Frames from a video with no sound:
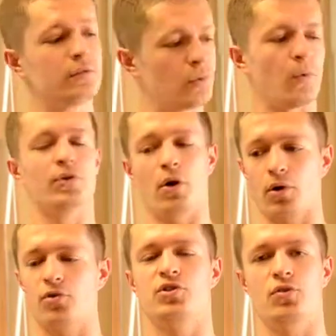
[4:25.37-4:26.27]
Well, don't
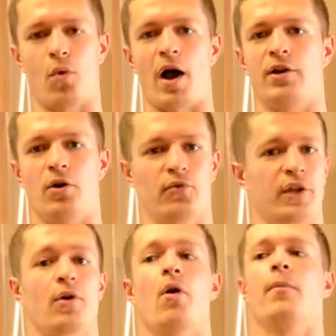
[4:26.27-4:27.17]
go too wide. Don't
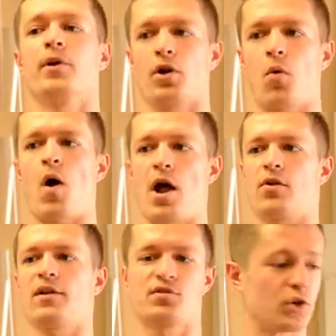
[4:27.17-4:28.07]
think, oh, I'm going to go
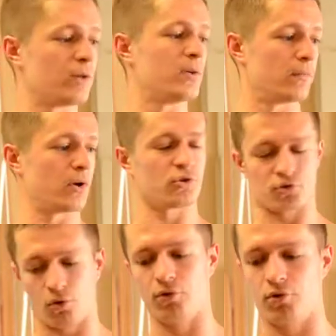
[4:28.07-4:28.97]
wider. That's going to give me a better
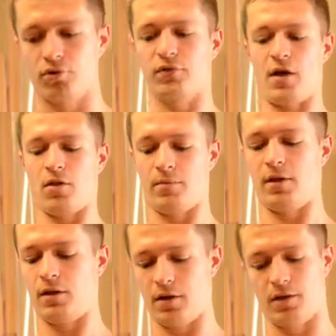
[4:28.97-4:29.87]
shoulder
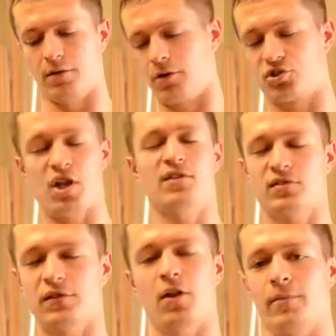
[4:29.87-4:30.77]
development or chest
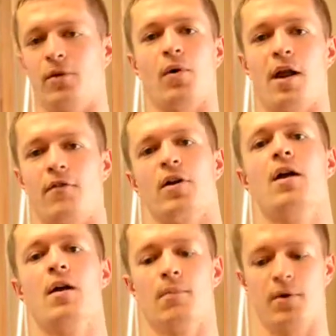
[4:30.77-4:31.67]
development, whatever.
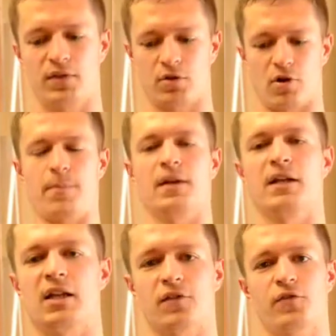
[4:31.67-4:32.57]
Bring the grip in,
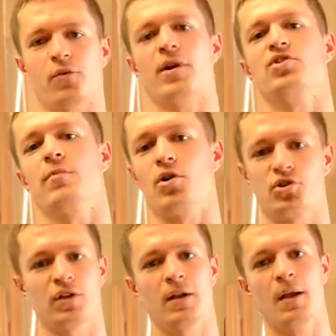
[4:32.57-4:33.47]
get the full range of
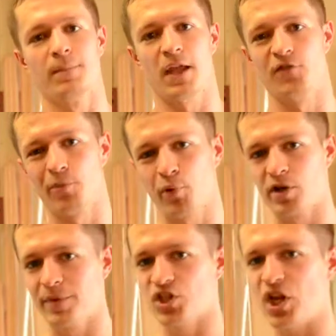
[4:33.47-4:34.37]
motion if you're
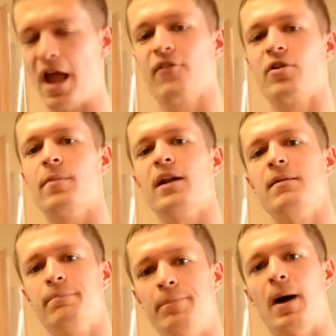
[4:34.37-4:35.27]
pretty much
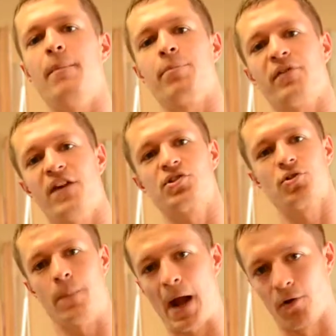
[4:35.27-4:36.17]
everybody but
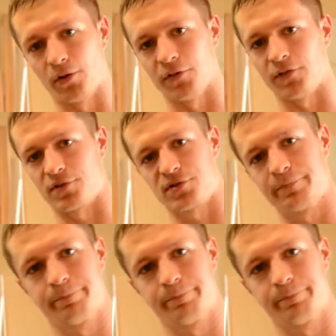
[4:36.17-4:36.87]
professional powerlifters.